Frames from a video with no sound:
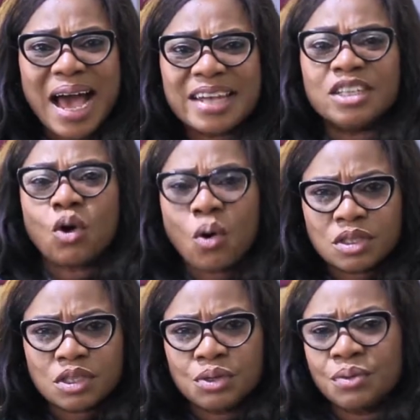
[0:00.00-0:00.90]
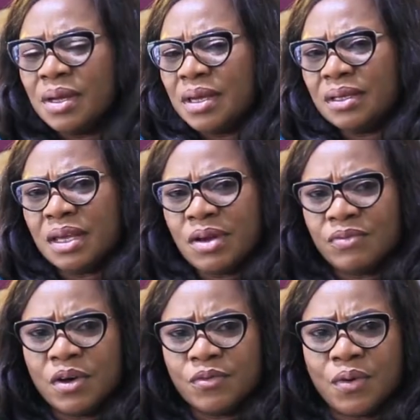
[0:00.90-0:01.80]
and it hurts you, then you
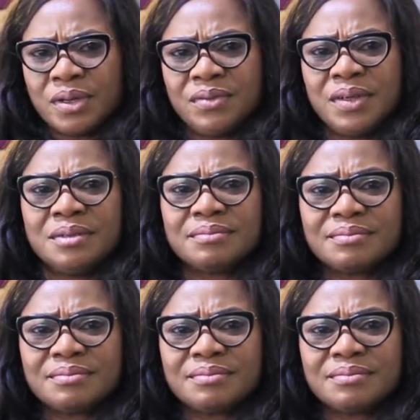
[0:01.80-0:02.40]
have not forgiven.